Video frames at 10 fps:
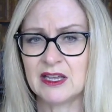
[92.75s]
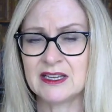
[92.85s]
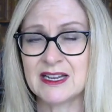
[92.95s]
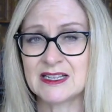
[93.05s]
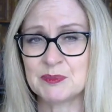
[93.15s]

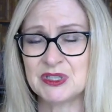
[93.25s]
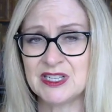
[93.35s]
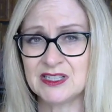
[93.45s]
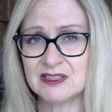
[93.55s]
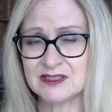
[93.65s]
it has
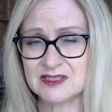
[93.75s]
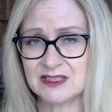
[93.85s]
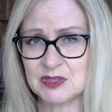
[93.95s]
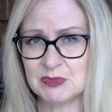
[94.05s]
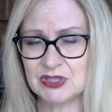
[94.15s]
particular
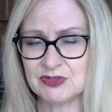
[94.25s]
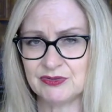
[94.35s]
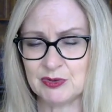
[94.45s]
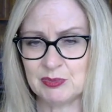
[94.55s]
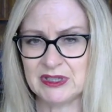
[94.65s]
sentiment
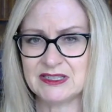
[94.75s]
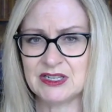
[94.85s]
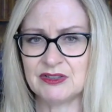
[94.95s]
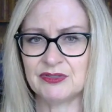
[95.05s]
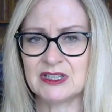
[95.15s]
for the
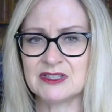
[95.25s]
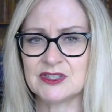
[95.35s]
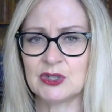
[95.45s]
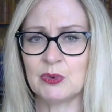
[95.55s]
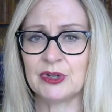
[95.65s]
plaintiff, and
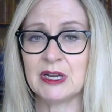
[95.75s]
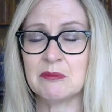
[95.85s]
so on.